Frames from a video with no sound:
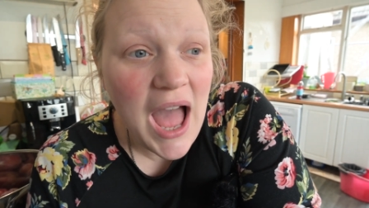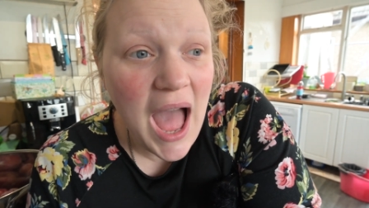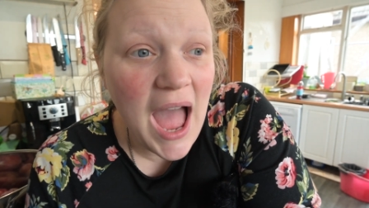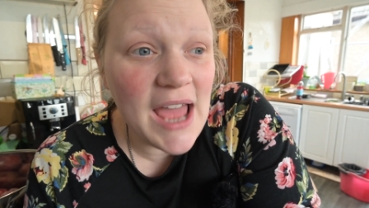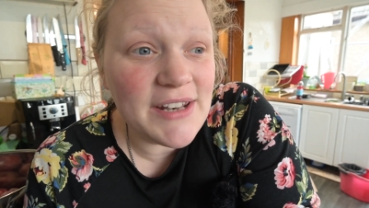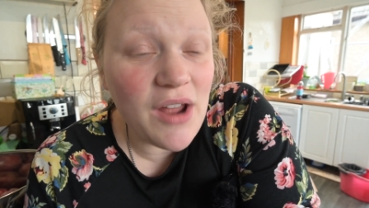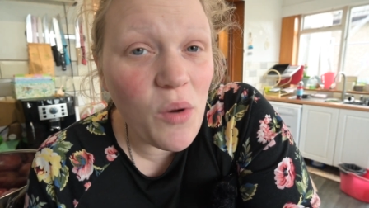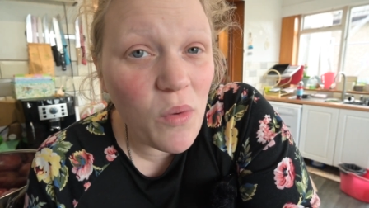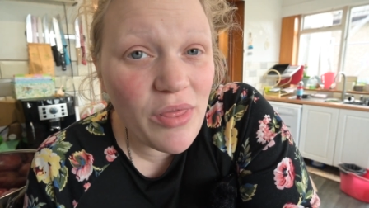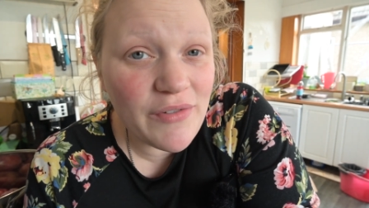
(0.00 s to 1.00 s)
and I
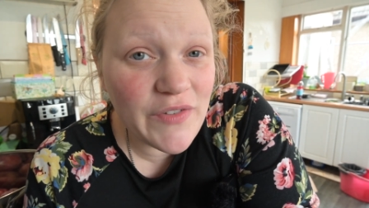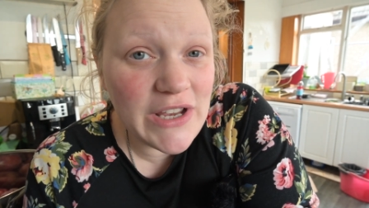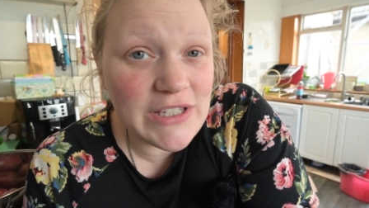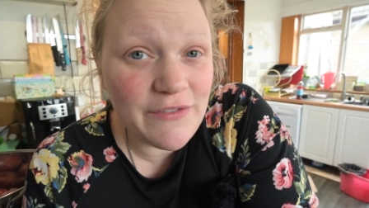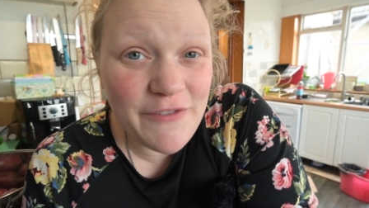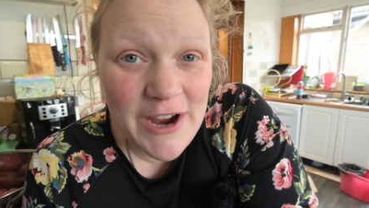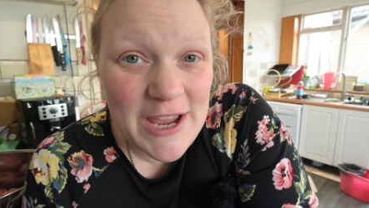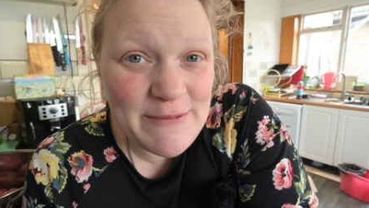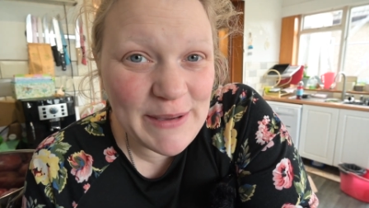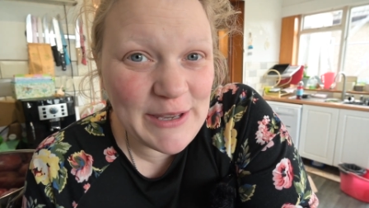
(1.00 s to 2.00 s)
want the freezer
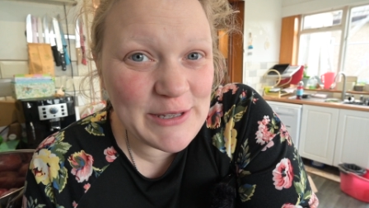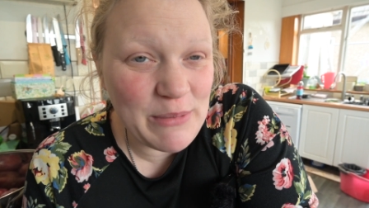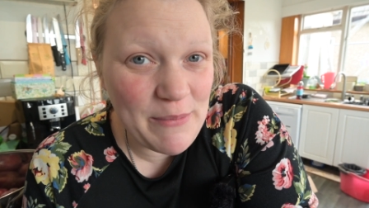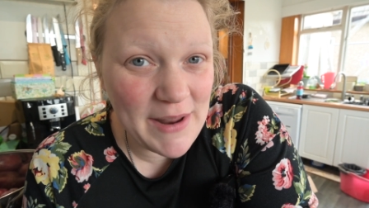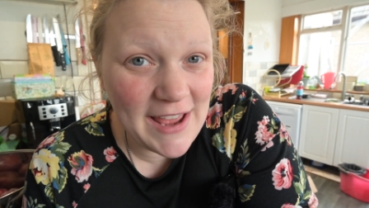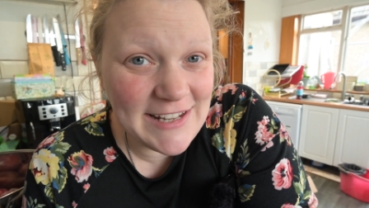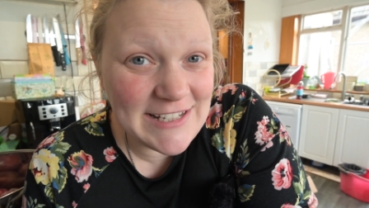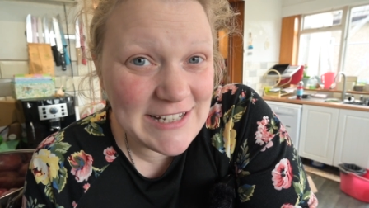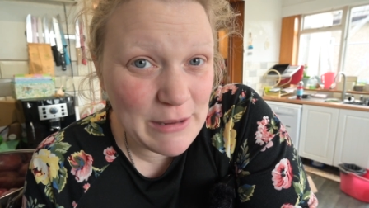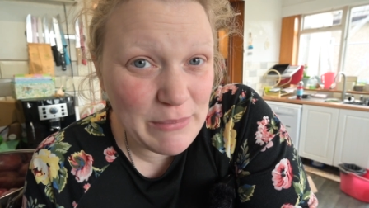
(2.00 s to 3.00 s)
free because my plan is
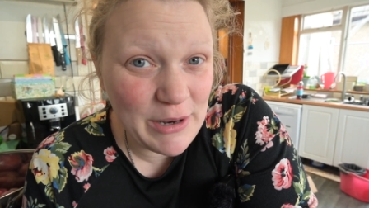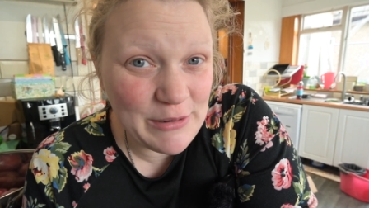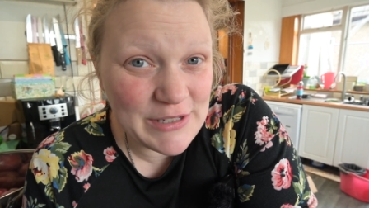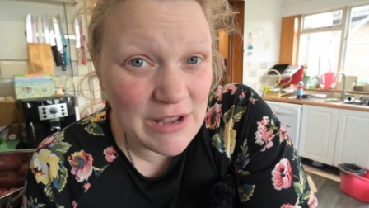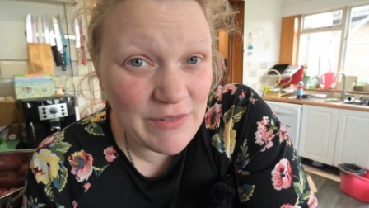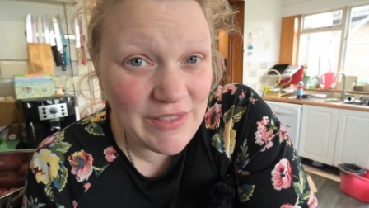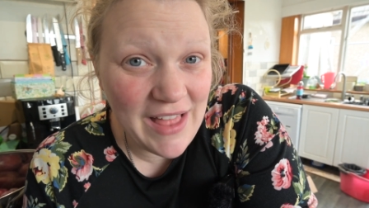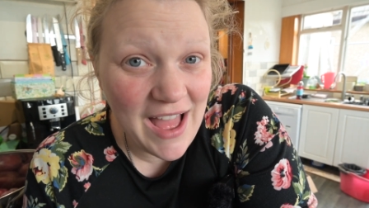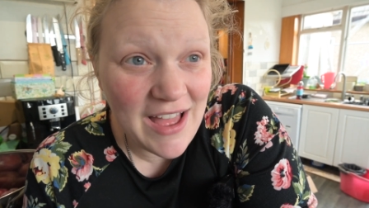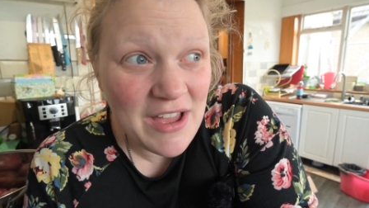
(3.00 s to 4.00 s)
to dump a load of stuff in
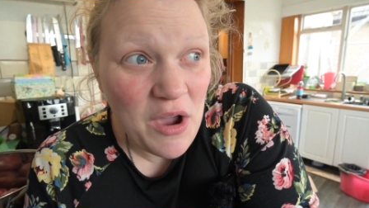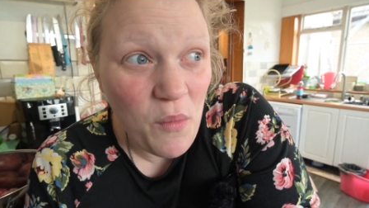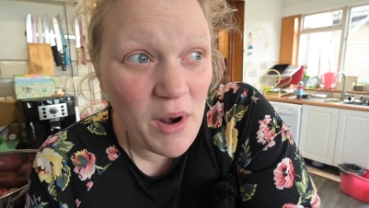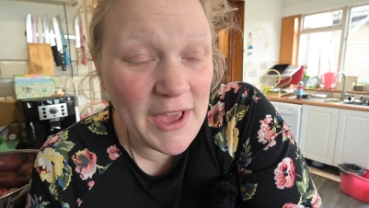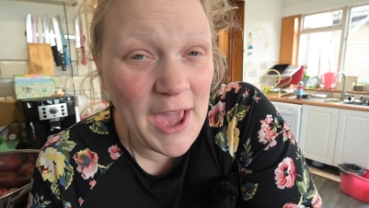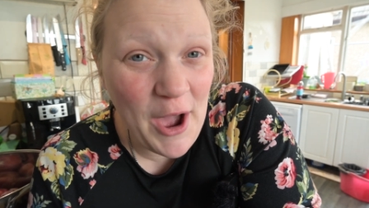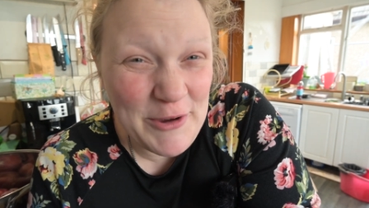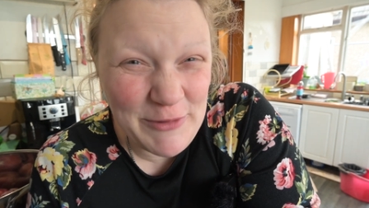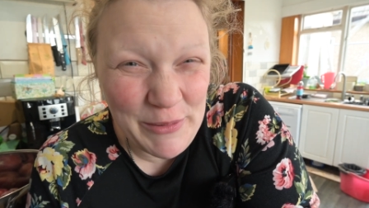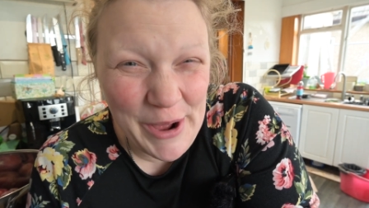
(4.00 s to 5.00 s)
that when I get
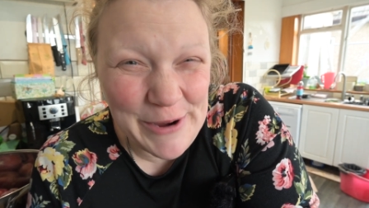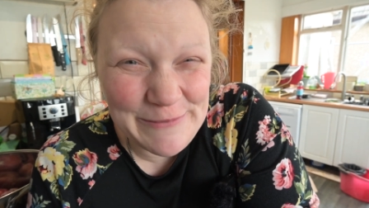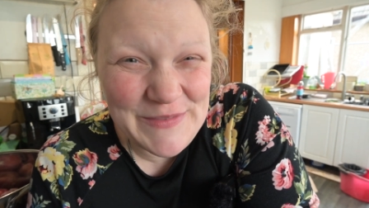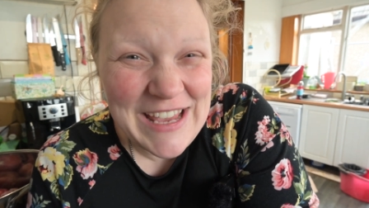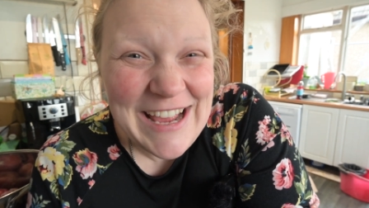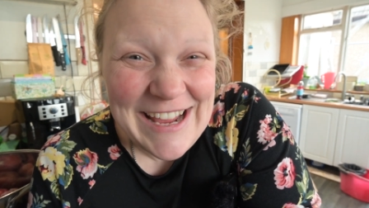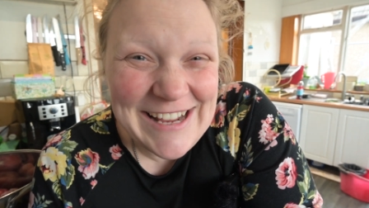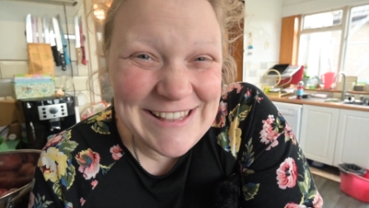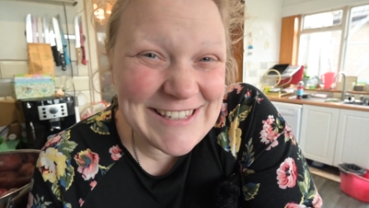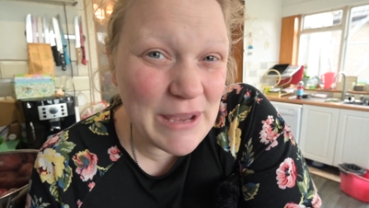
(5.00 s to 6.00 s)
overwhelmed
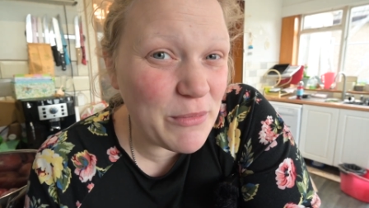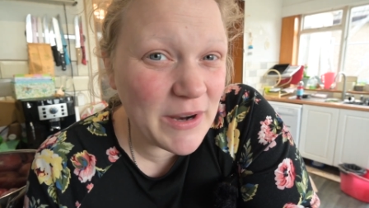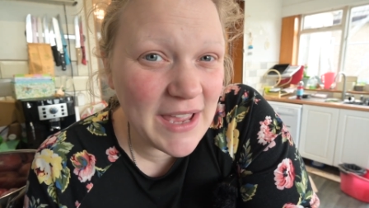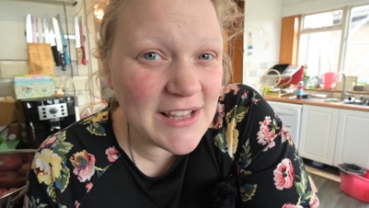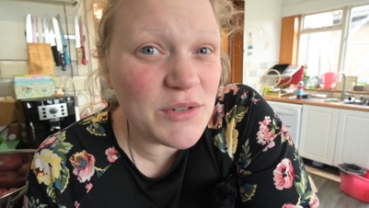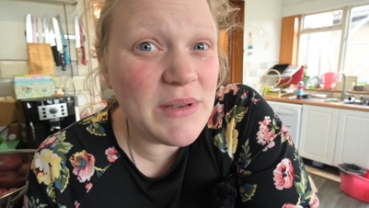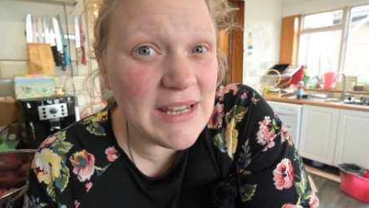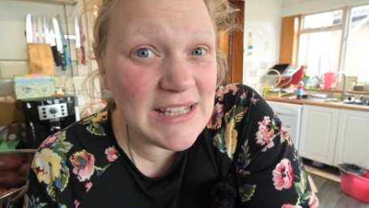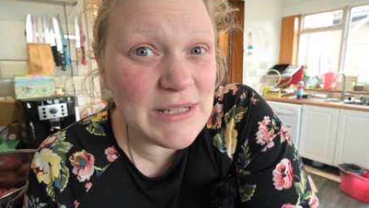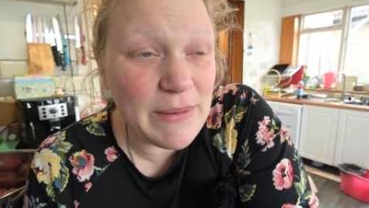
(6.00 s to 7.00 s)
in the summer again, so it
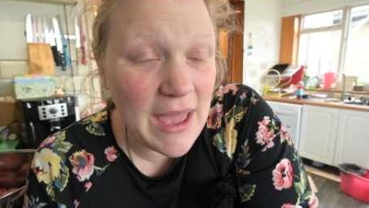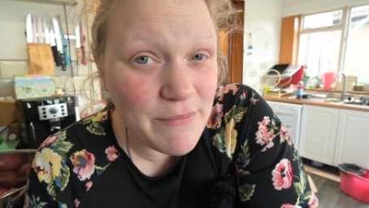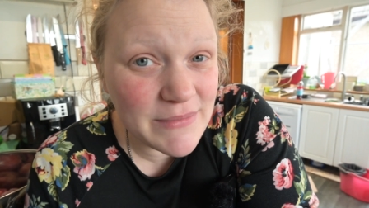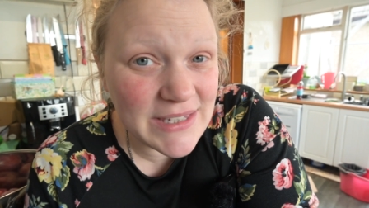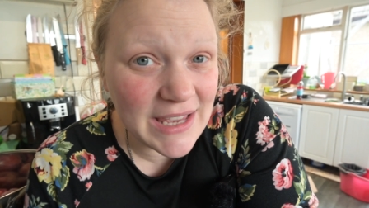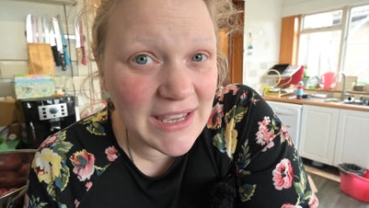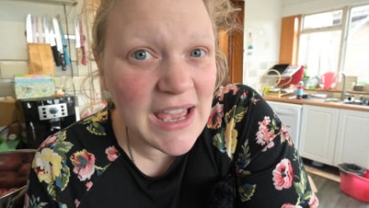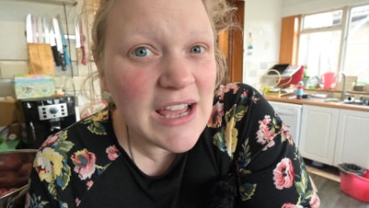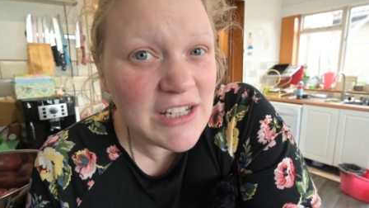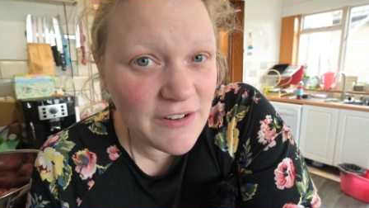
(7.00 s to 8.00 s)
needs to be empty,
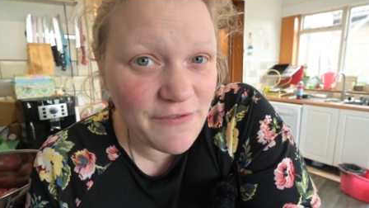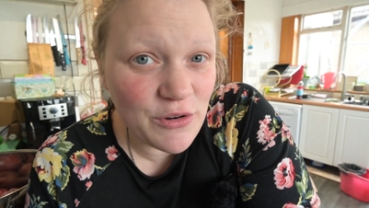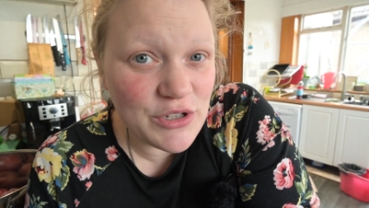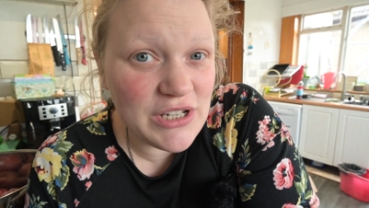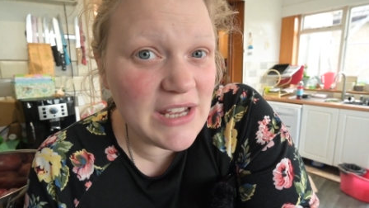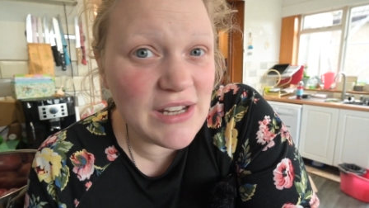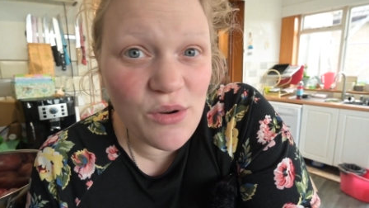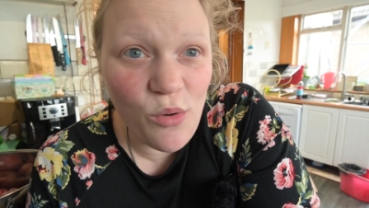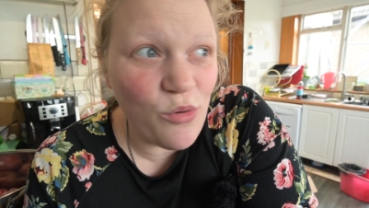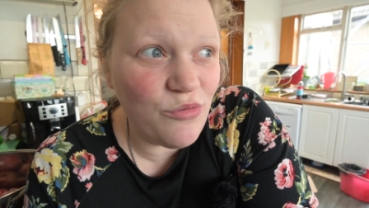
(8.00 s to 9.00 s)
defrosted and
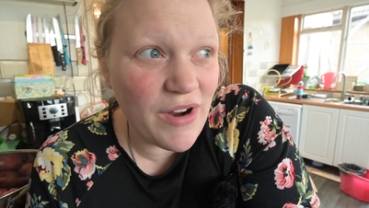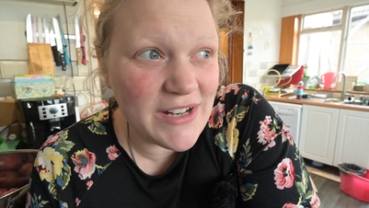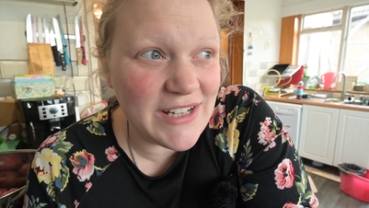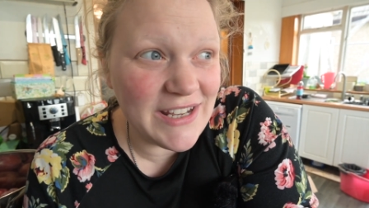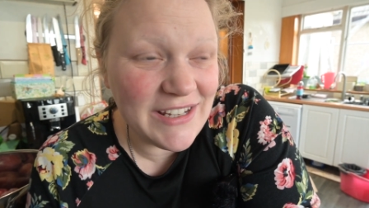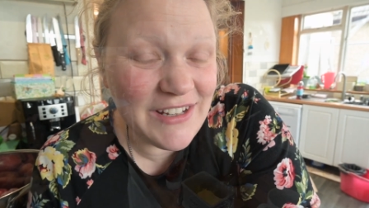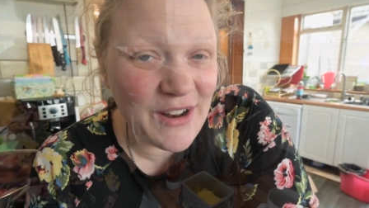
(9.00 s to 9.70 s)
all ready, you